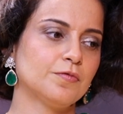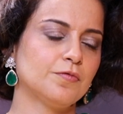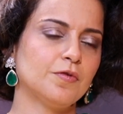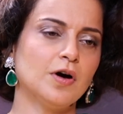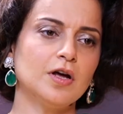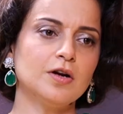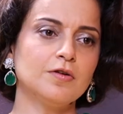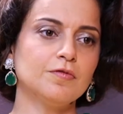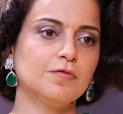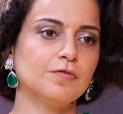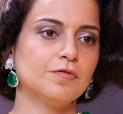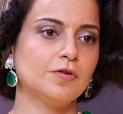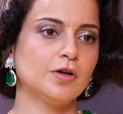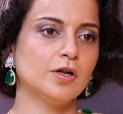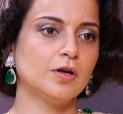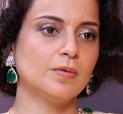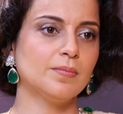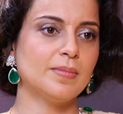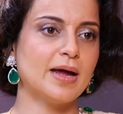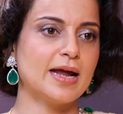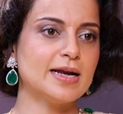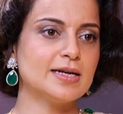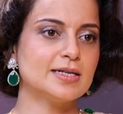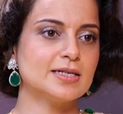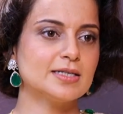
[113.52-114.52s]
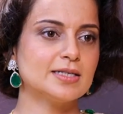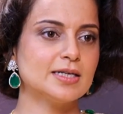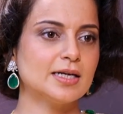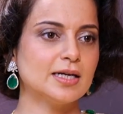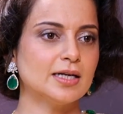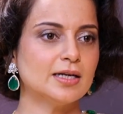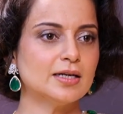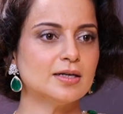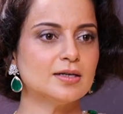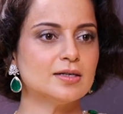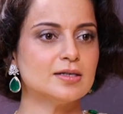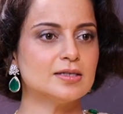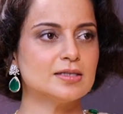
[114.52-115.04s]
fun film
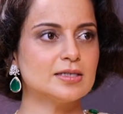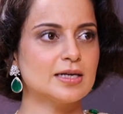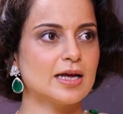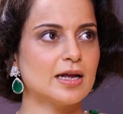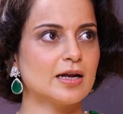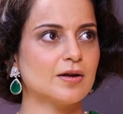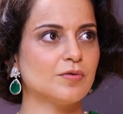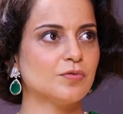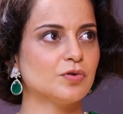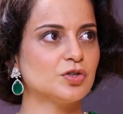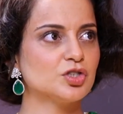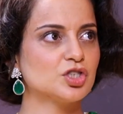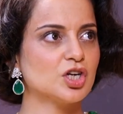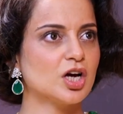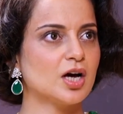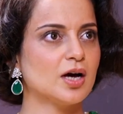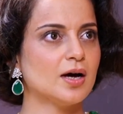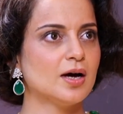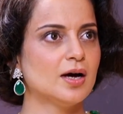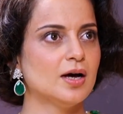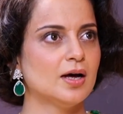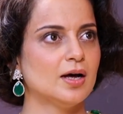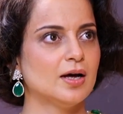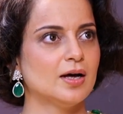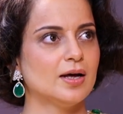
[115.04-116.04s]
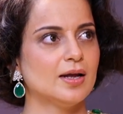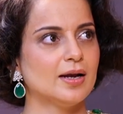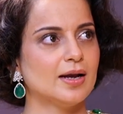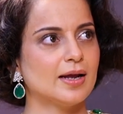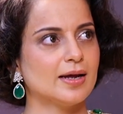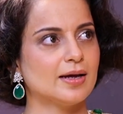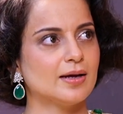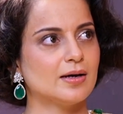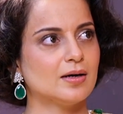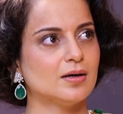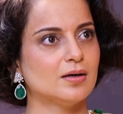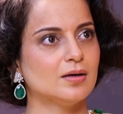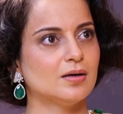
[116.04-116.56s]
entertainers, and which are
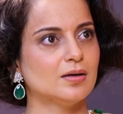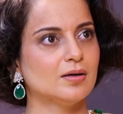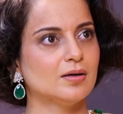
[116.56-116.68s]
like